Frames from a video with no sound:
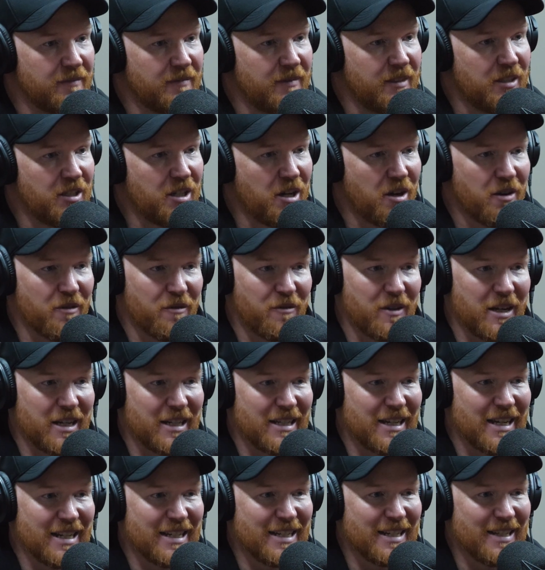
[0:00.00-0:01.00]
He's going
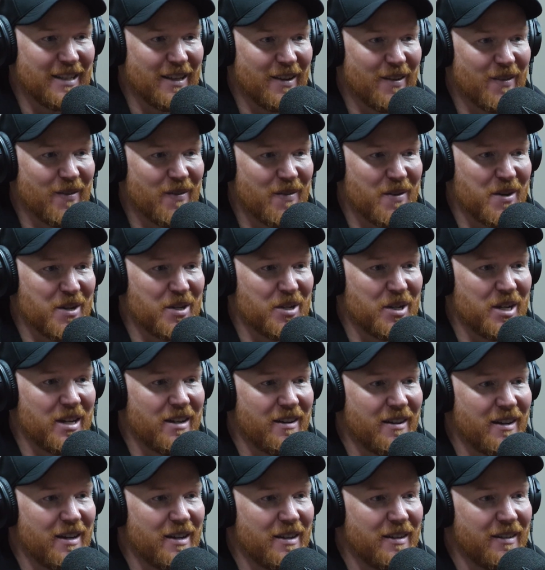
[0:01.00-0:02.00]
fantastic though, first year. Hey?